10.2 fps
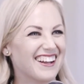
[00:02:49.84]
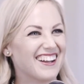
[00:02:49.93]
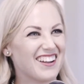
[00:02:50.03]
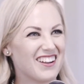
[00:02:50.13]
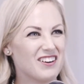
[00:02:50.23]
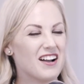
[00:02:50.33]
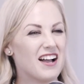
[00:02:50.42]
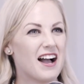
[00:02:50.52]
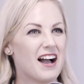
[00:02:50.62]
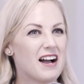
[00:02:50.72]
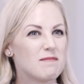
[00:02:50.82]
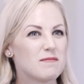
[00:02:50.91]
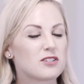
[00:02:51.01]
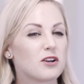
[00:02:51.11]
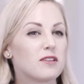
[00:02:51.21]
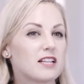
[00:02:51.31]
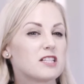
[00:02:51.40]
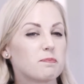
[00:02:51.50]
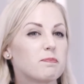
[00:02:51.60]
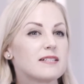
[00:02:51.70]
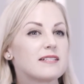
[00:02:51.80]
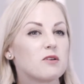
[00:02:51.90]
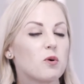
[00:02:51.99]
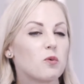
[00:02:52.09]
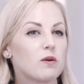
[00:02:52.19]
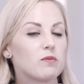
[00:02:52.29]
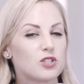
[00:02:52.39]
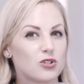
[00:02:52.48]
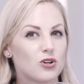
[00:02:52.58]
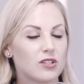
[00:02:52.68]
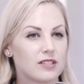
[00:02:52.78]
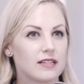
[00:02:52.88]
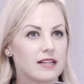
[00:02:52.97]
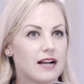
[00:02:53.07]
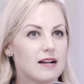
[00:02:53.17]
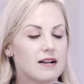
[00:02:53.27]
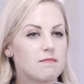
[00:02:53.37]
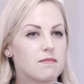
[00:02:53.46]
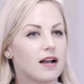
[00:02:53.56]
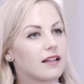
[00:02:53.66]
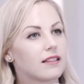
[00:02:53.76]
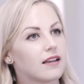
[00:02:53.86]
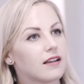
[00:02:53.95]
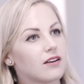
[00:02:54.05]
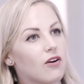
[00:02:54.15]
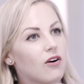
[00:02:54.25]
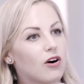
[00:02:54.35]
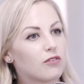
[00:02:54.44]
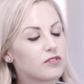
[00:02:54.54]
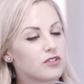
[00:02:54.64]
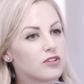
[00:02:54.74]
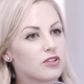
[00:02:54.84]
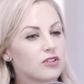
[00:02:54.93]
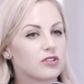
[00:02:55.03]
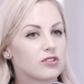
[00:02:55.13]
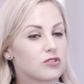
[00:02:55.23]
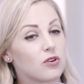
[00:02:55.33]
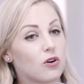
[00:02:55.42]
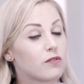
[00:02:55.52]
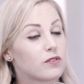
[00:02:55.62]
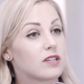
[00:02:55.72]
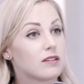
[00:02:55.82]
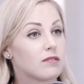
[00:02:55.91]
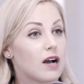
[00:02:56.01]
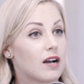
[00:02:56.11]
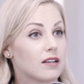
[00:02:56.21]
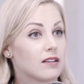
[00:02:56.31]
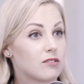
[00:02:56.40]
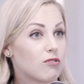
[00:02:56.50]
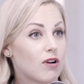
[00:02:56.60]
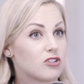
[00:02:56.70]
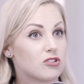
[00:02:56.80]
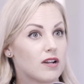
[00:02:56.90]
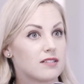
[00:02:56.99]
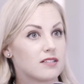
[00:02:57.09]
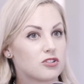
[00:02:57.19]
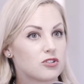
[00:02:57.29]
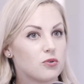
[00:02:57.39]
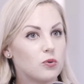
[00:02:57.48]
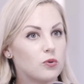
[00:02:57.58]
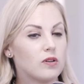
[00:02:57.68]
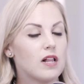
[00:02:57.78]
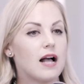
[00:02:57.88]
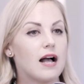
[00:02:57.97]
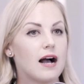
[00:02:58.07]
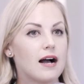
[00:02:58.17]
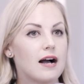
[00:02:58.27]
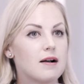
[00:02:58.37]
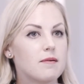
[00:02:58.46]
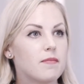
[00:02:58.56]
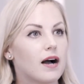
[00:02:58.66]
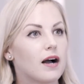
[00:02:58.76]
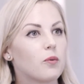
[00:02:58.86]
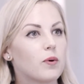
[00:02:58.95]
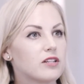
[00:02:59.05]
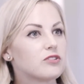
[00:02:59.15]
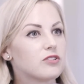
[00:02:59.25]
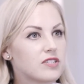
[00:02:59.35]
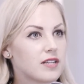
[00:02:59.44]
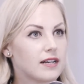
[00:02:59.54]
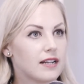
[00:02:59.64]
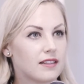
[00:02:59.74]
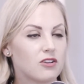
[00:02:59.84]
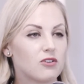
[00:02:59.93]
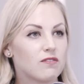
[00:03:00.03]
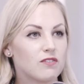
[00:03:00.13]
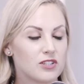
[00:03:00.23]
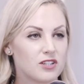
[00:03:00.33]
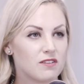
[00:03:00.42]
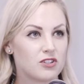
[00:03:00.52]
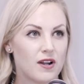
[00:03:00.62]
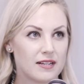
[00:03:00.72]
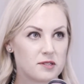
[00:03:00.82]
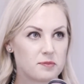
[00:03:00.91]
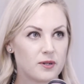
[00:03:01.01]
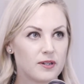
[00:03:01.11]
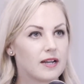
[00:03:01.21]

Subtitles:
Yeah. So that's basically where we started. And then after I graduated school, I went to study at the University of Johannesburg.